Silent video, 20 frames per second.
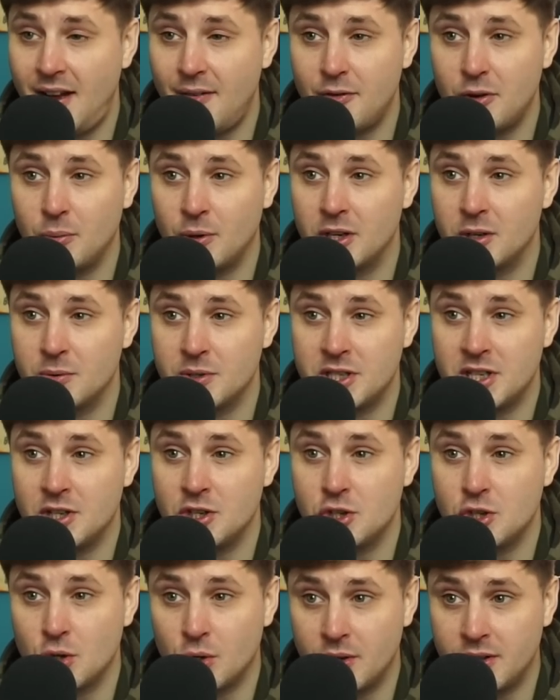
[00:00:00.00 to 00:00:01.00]
everyone who has
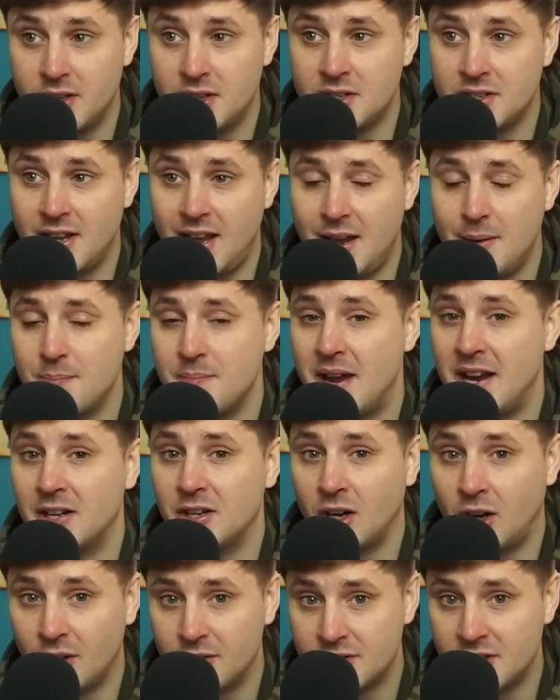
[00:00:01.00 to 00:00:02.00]
enjoyed this game,
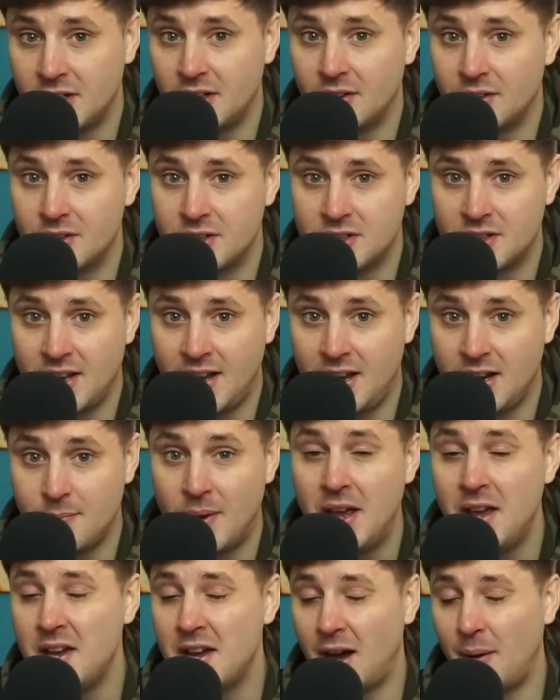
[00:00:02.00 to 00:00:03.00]
made content on this
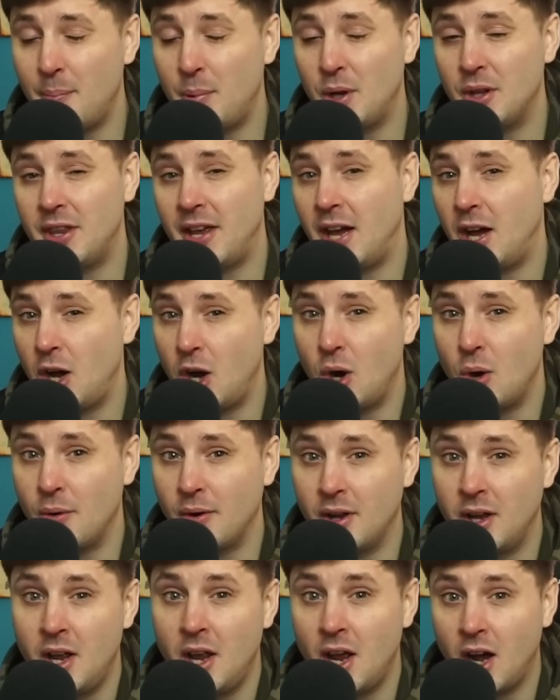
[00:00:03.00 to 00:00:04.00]
game and put their
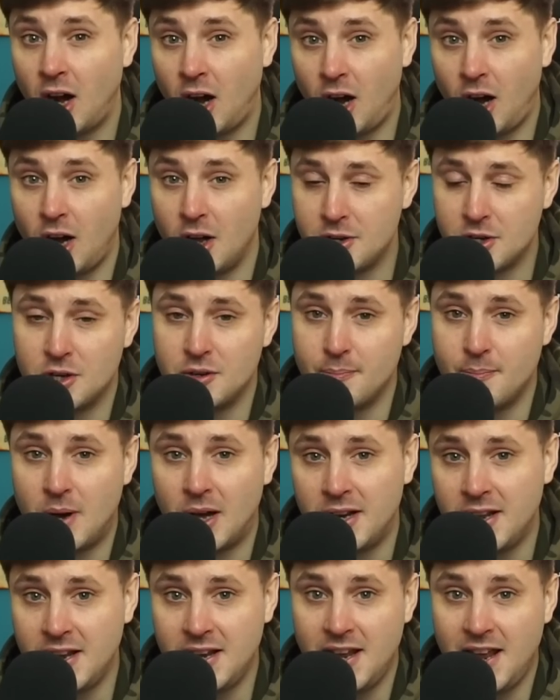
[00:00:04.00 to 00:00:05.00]
own hard-earned
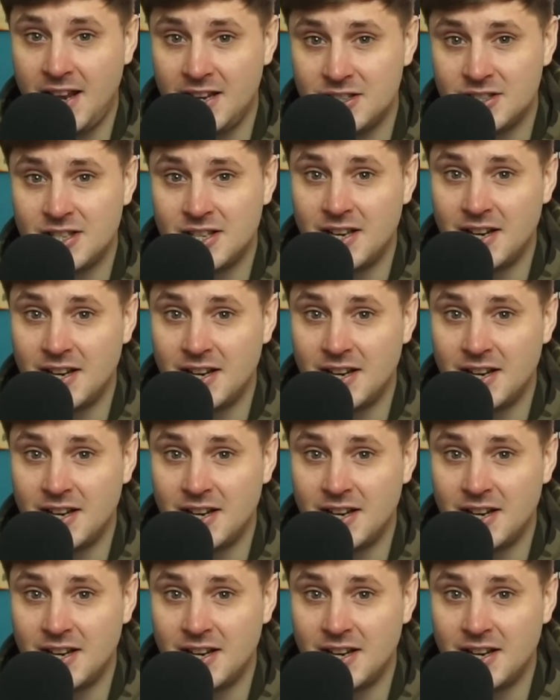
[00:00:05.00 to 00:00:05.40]
money into the